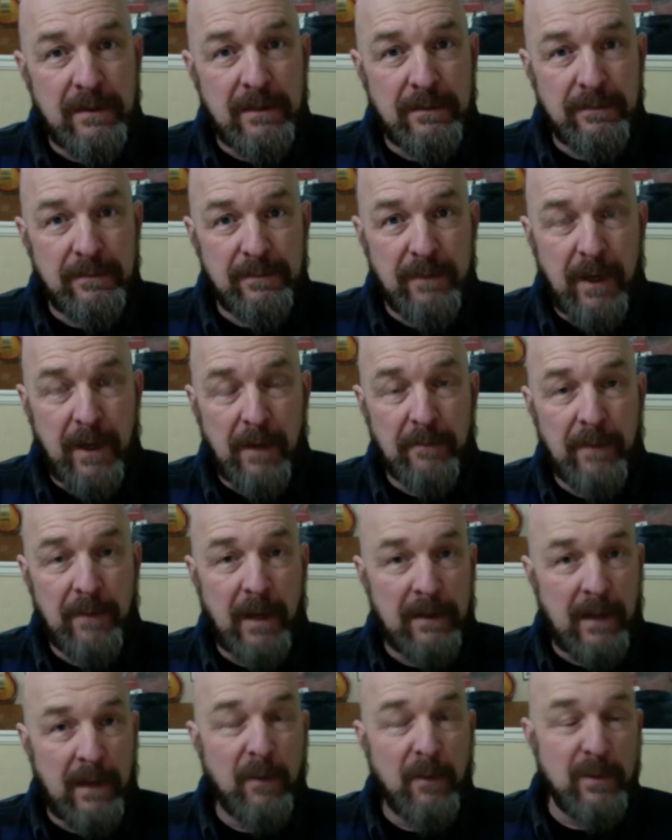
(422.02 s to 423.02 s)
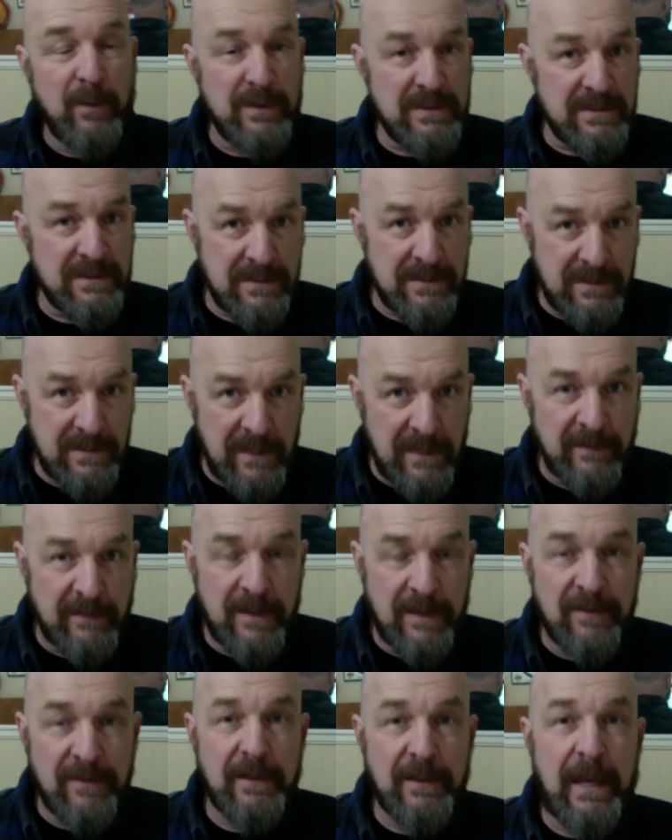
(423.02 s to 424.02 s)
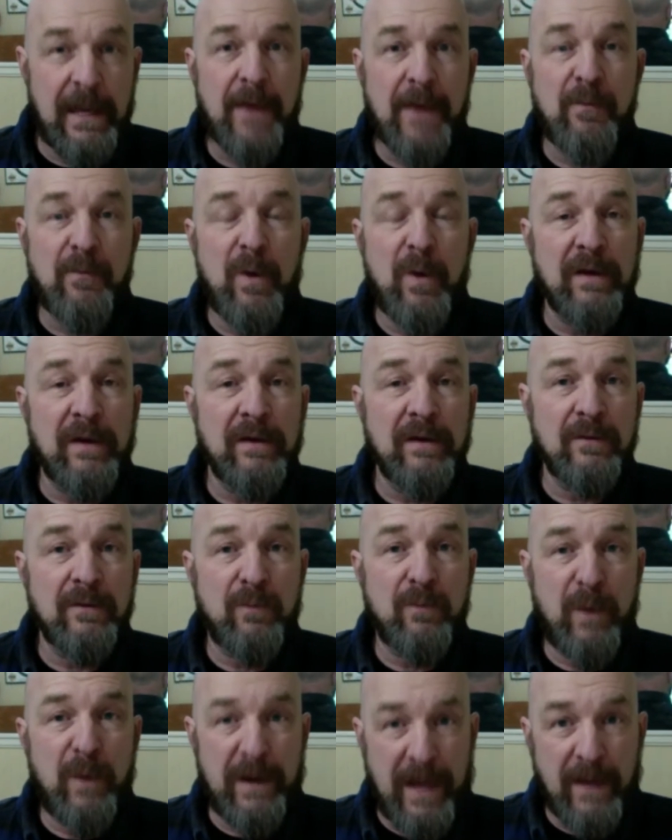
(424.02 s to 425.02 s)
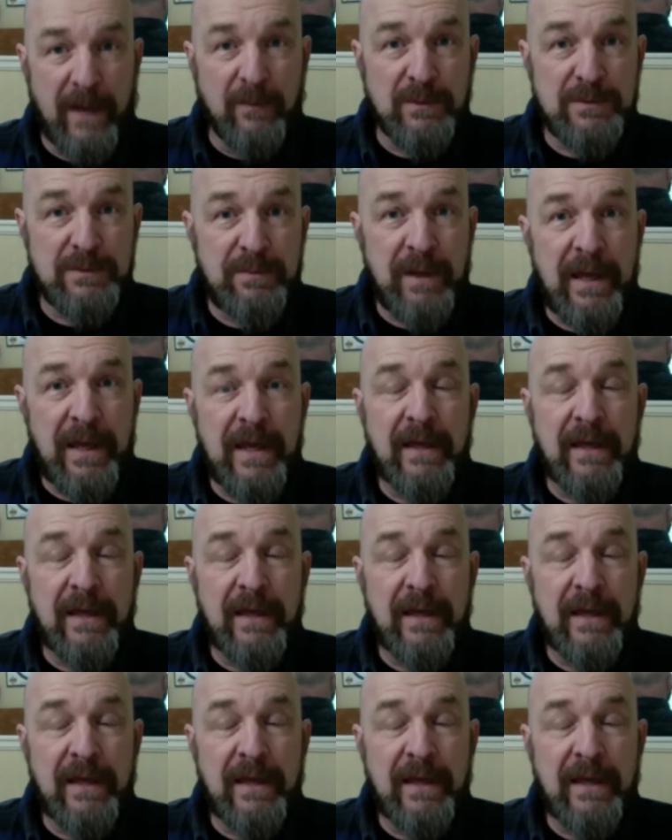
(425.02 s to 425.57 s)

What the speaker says: I was in the game when Ed was playing.